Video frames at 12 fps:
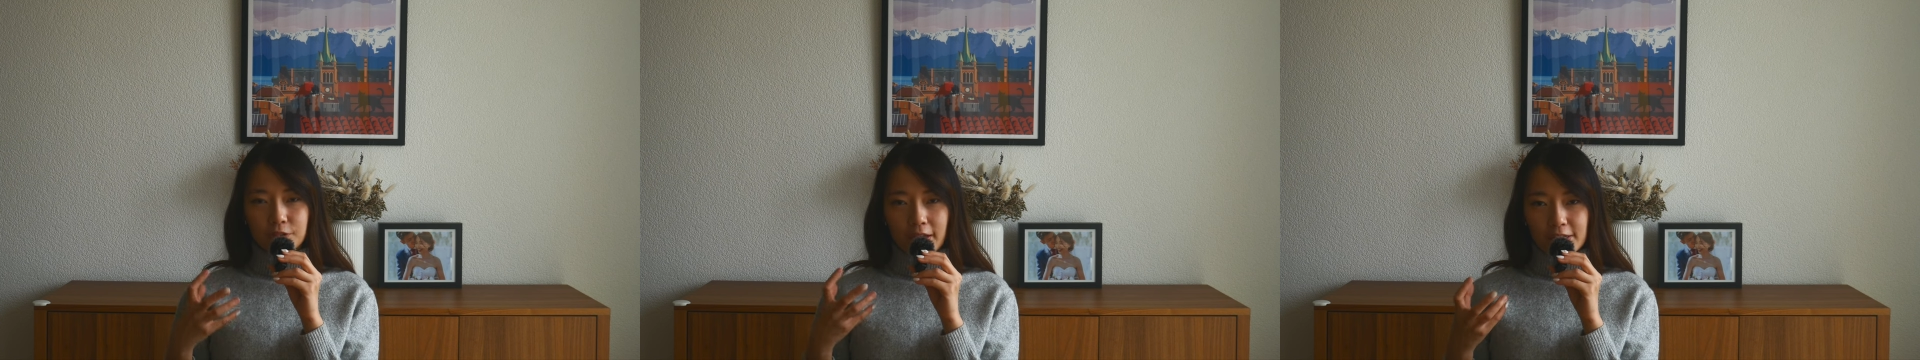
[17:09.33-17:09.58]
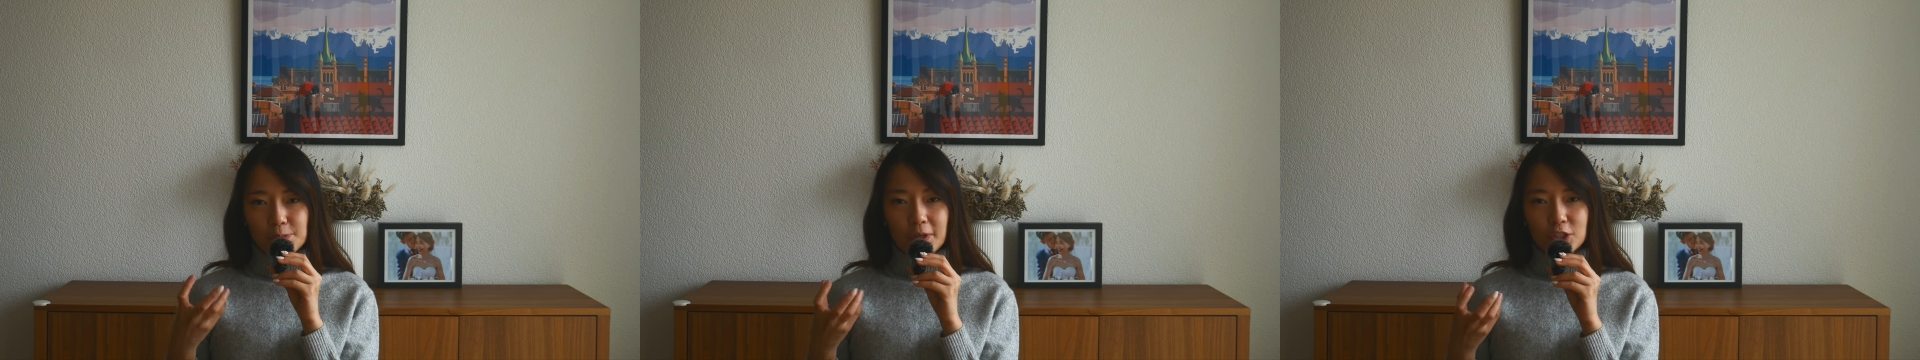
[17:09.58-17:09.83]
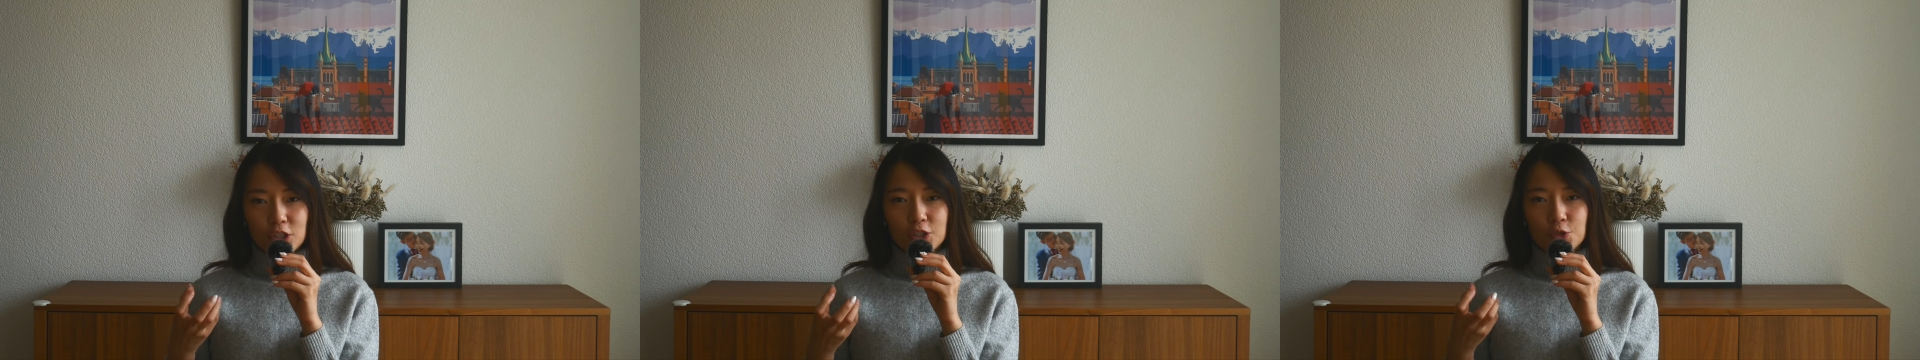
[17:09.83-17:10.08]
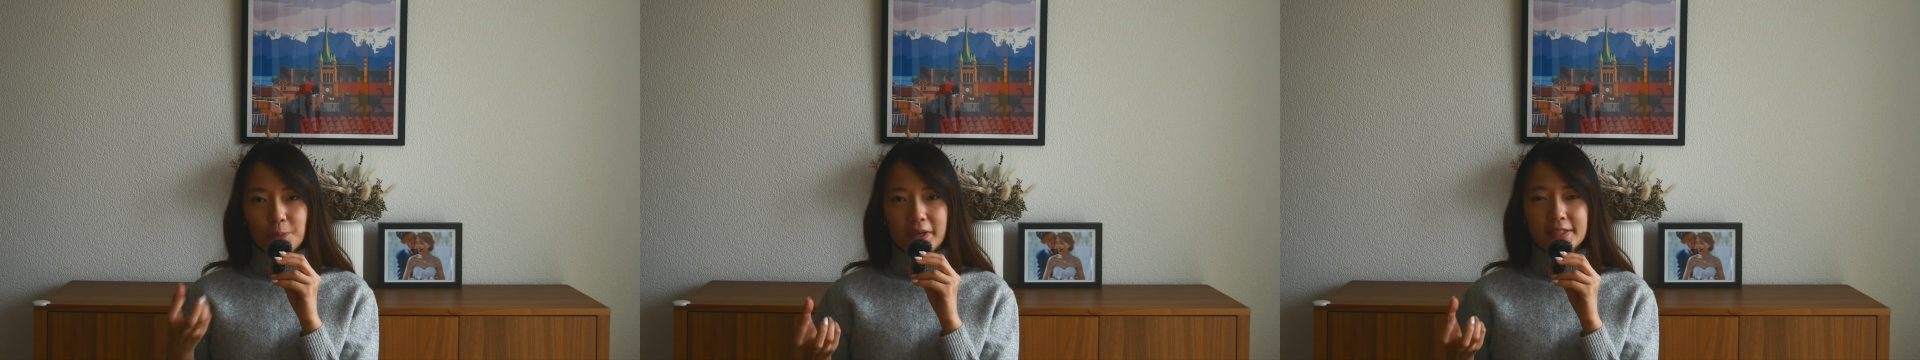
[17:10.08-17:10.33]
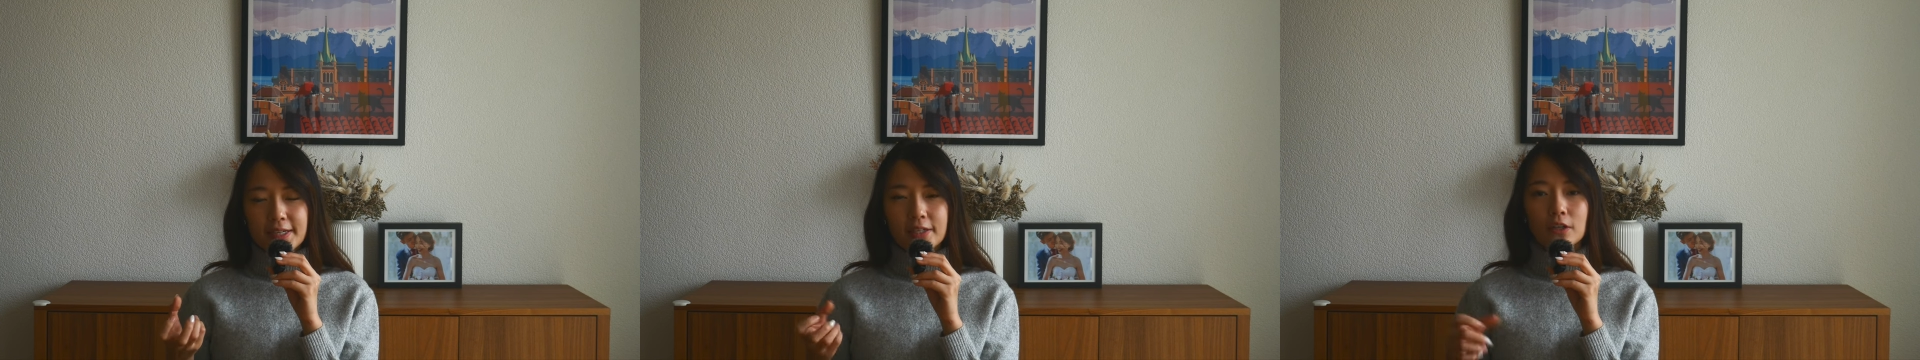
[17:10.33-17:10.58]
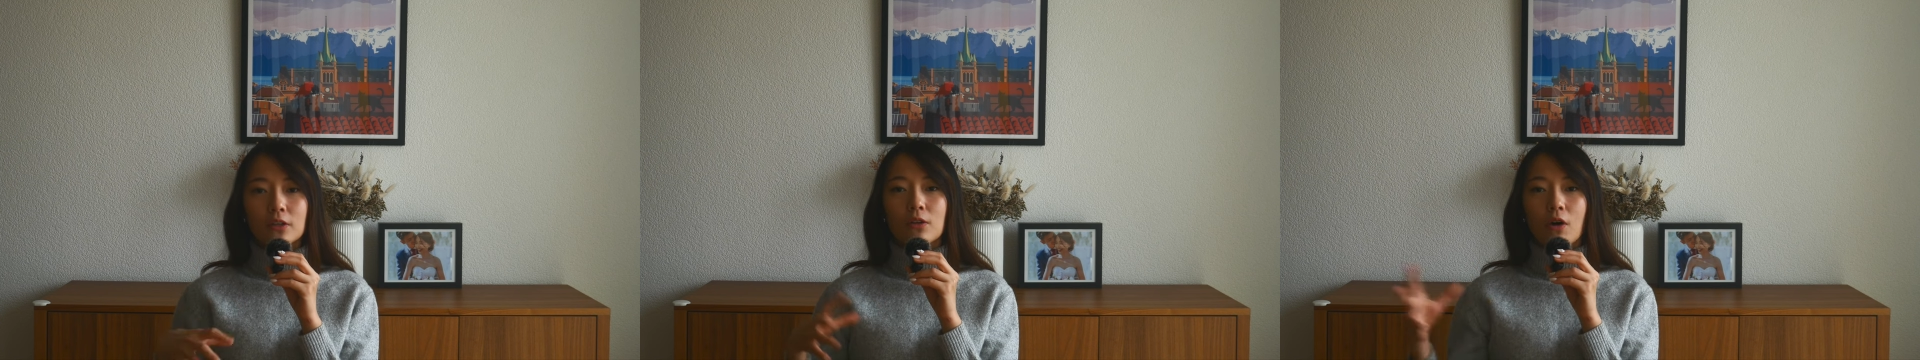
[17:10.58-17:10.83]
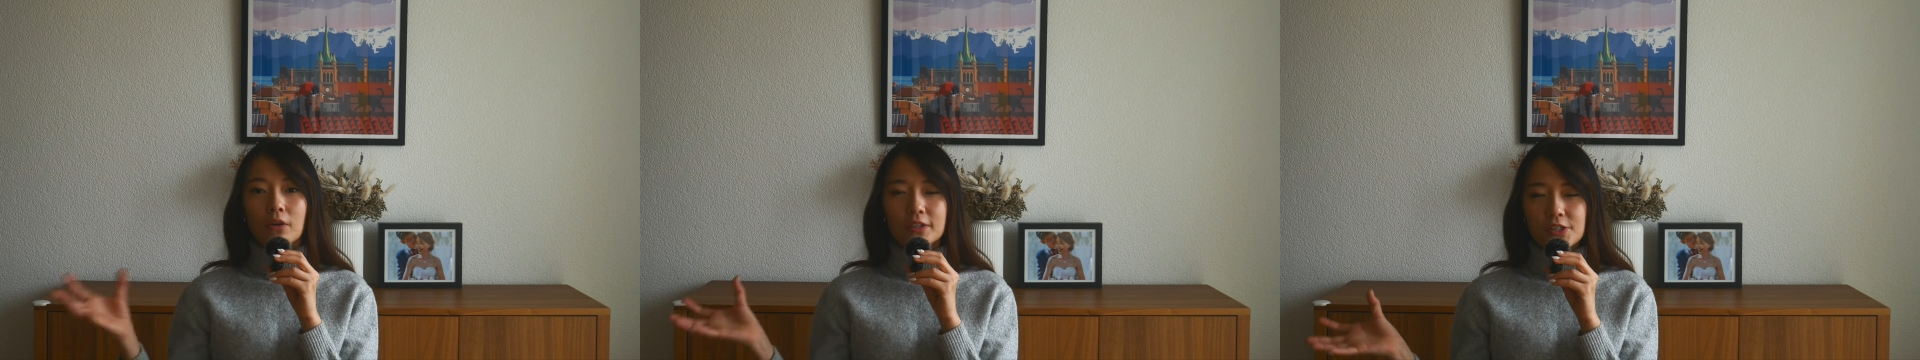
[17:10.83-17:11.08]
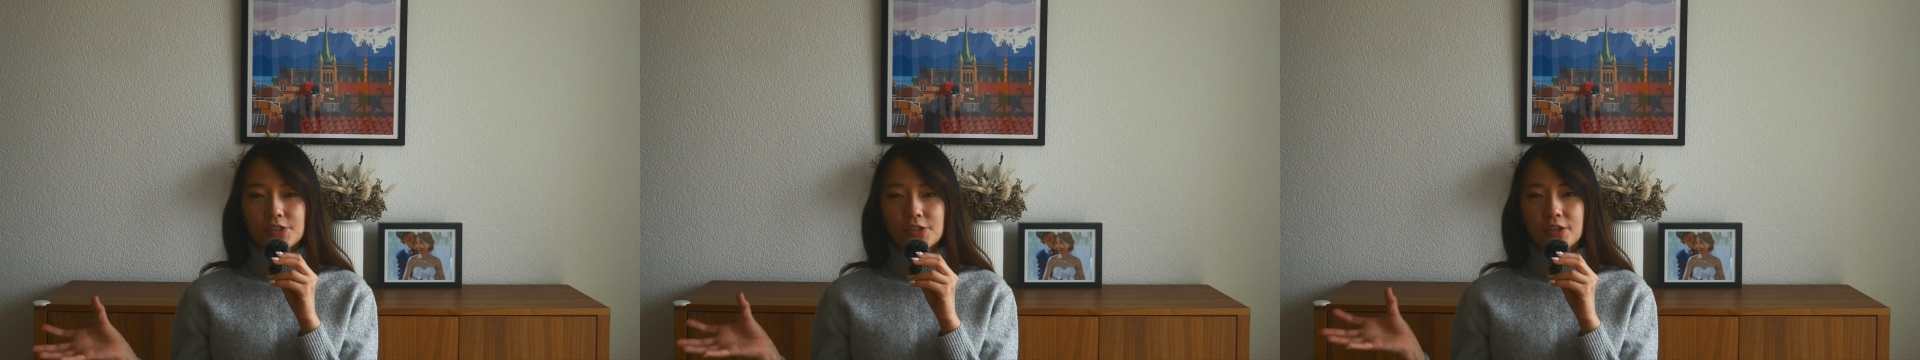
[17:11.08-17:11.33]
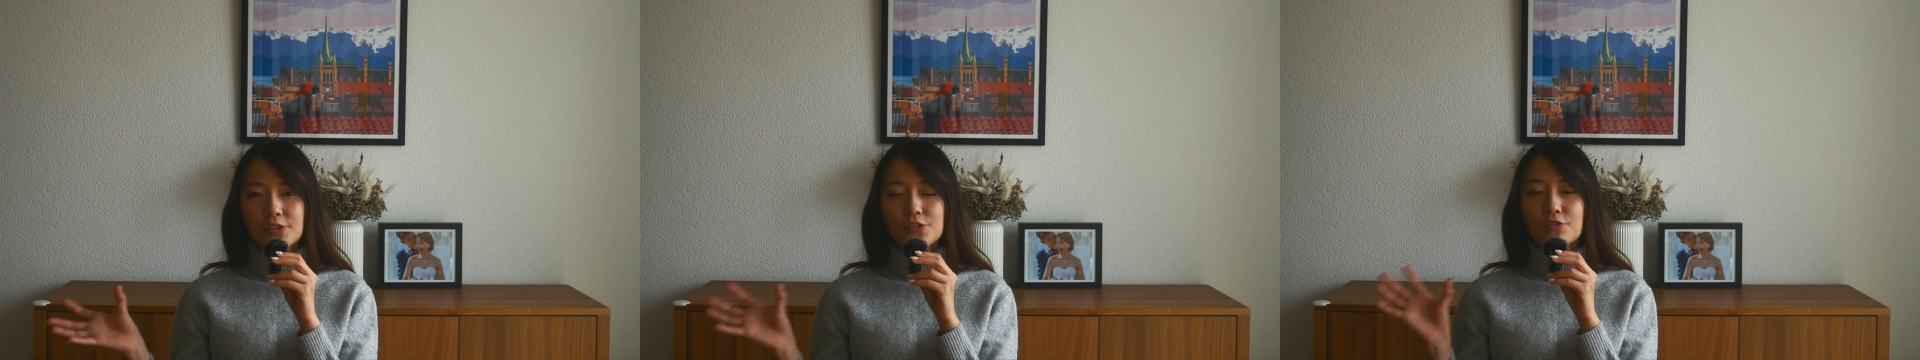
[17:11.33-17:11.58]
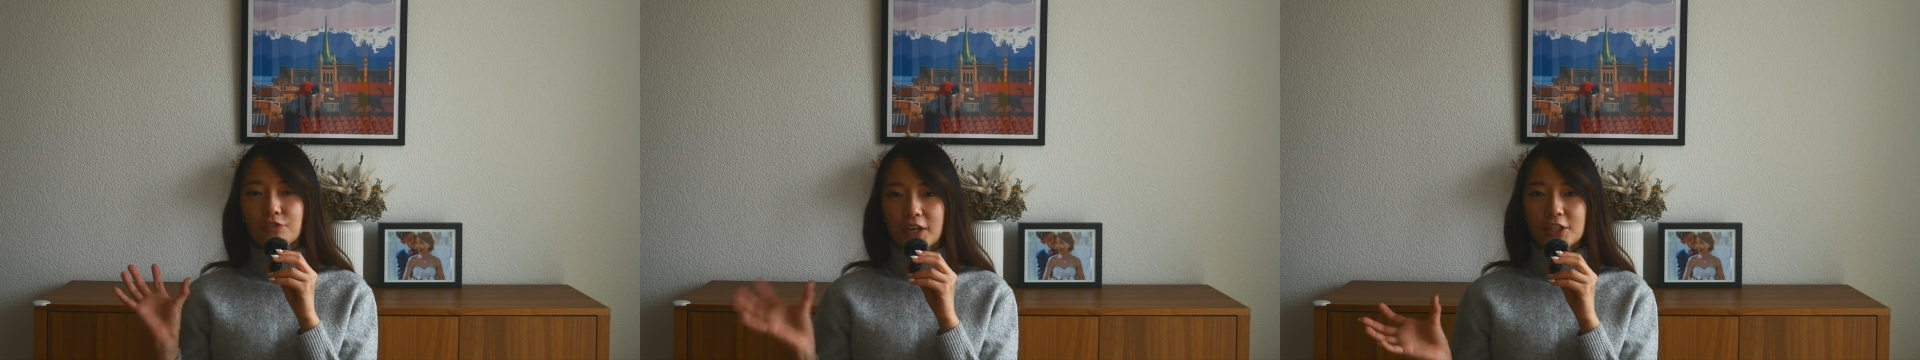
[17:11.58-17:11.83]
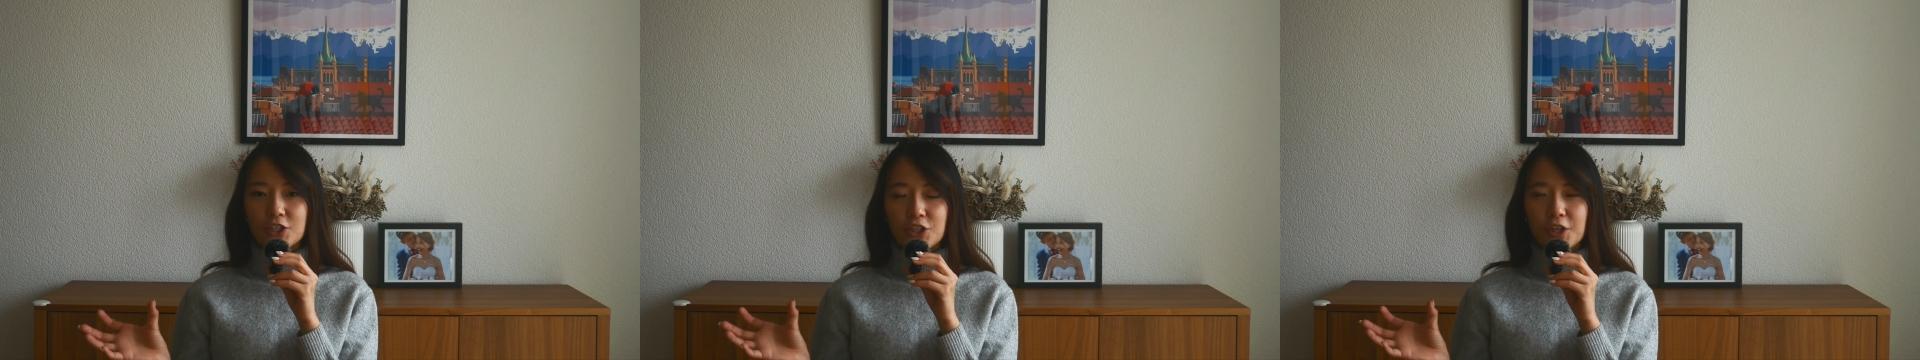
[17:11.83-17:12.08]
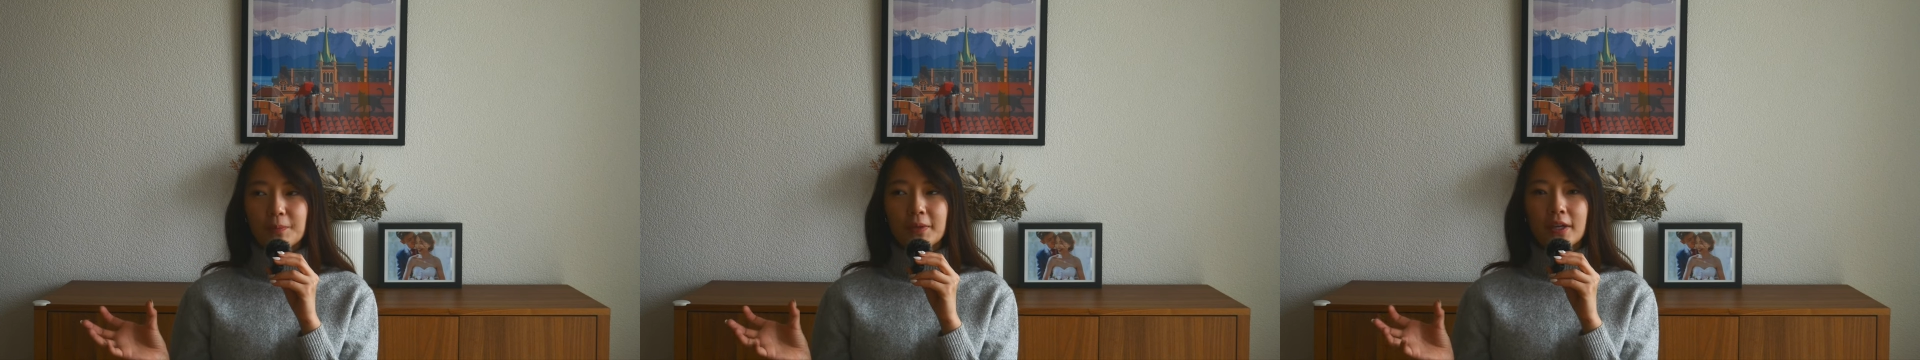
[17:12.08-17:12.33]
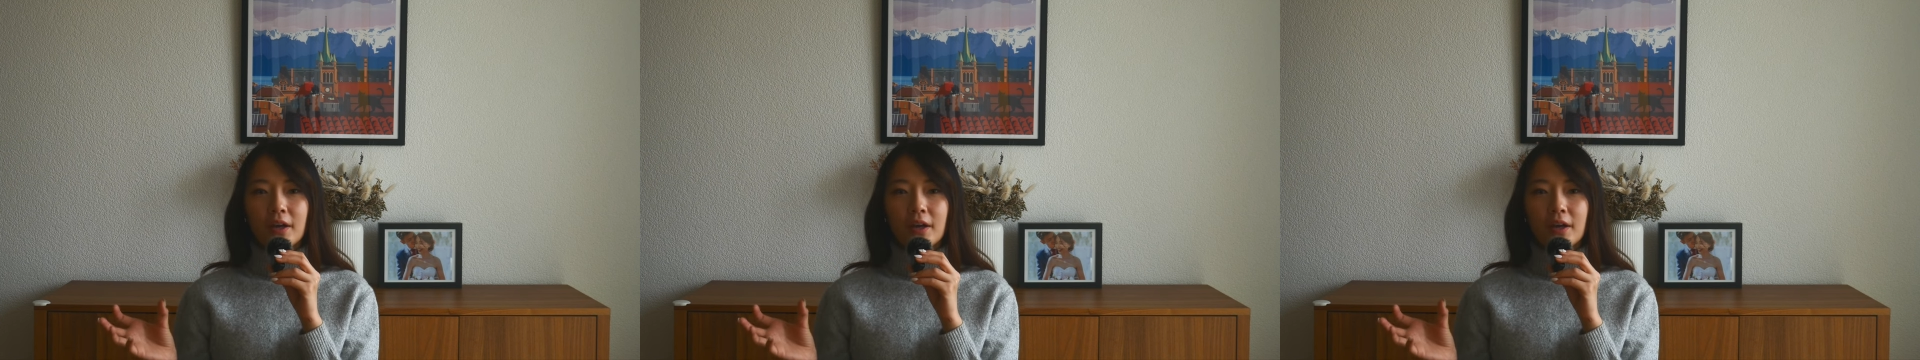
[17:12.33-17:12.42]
especially to maintain a long distance friendship,